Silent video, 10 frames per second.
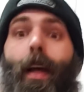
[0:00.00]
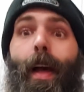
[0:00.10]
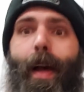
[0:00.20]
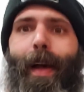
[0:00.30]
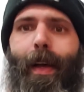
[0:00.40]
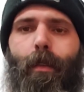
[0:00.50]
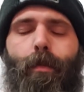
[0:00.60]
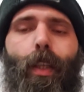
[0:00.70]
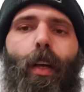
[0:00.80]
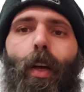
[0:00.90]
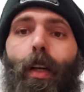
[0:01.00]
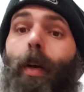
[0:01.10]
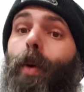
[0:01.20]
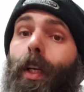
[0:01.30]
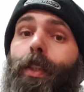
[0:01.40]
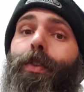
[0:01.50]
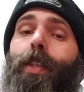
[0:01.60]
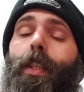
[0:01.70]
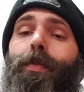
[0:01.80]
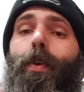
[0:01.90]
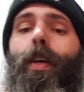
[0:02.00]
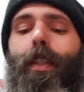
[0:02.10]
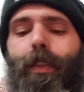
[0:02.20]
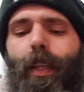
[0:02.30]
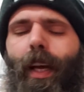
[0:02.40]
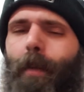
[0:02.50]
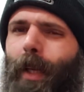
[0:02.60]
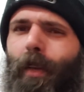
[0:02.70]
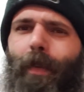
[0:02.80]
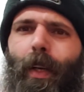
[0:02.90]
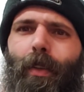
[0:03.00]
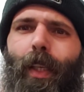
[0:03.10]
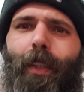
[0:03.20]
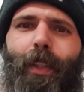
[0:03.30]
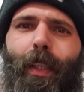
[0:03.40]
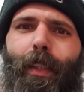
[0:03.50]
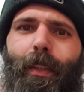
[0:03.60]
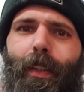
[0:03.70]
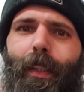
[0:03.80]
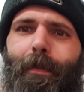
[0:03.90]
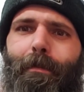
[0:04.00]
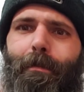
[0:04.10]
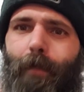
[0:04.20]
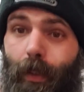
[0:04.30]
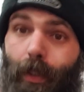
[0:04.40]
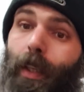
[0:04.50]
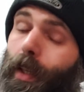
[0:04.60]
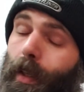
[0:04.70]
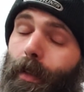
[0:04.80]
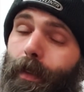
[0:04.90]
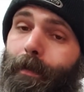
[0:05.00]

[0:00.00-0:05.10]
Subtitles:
aha. Now what I use these for is I make ferro rods out of these, like you see here.